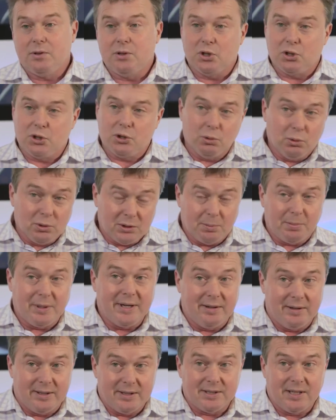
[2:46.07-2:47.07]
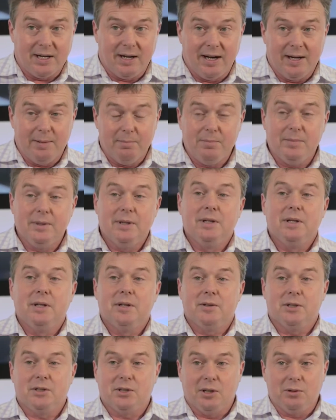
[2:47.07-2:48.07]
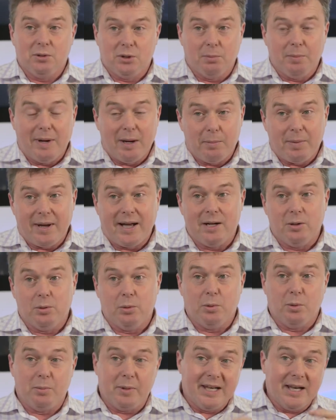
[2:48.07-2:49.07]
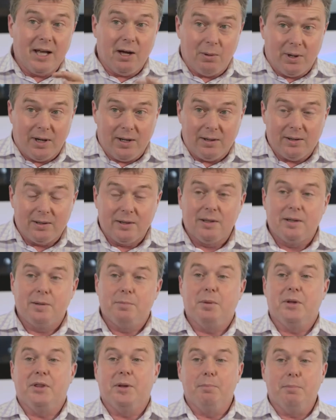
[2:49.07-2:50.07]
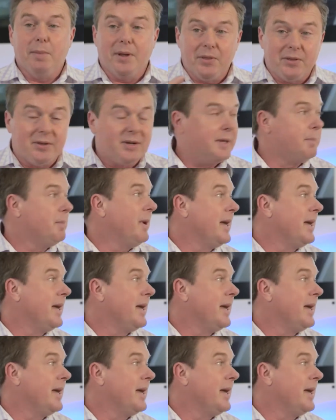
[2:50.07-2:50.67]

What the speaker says: The shorter period of time, the total amount payable will be lower, but the monthly